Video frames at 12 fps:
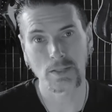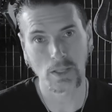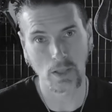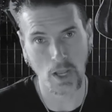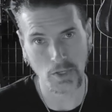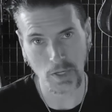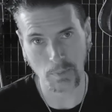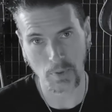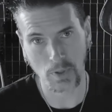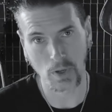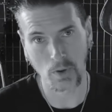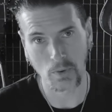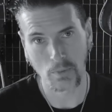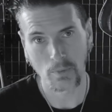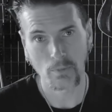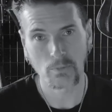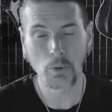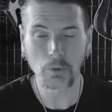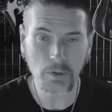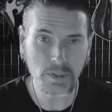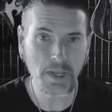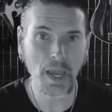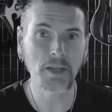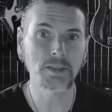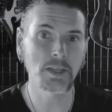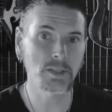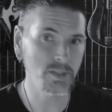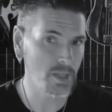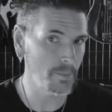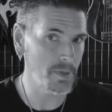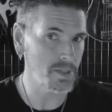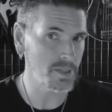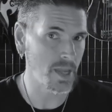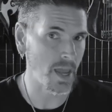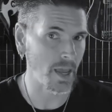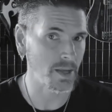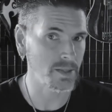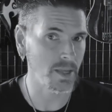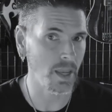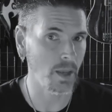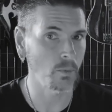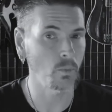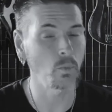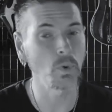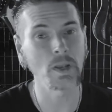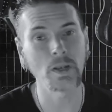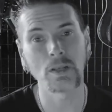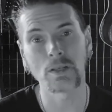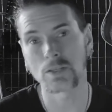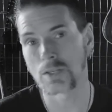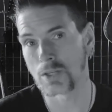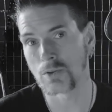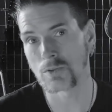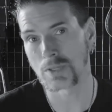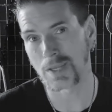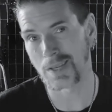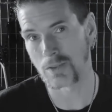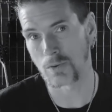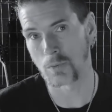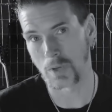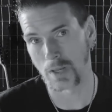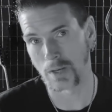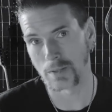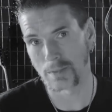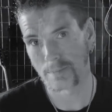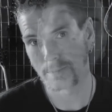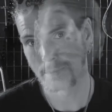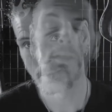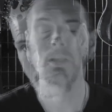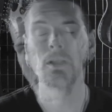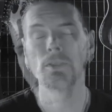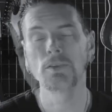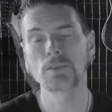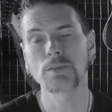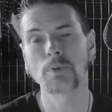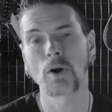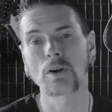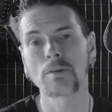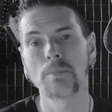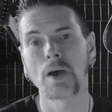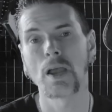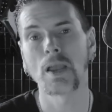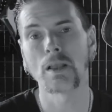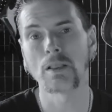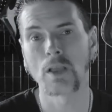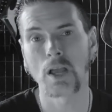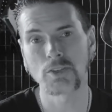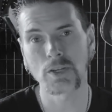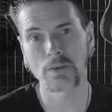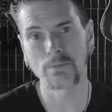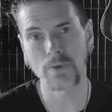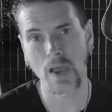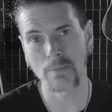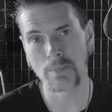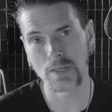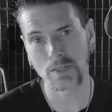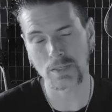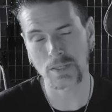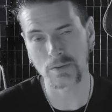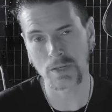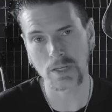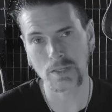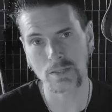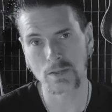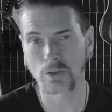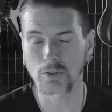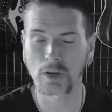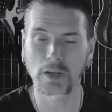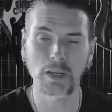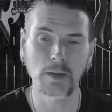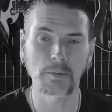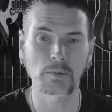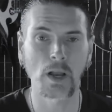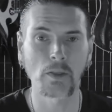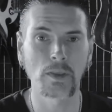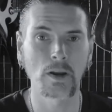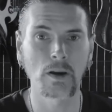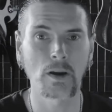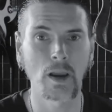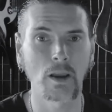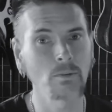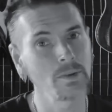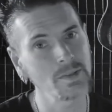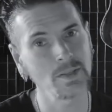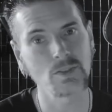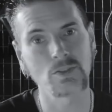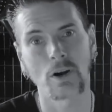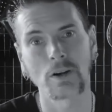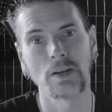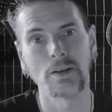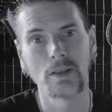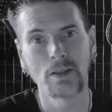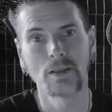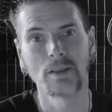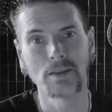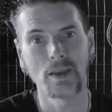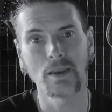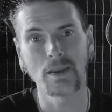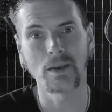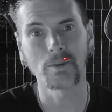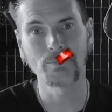in Logic Pro, folder stacks and summing stacks, and when to use either one. This is part of my Logic in 5 minutes series, so I'll try to keep it around there. Let's get started. Yeah.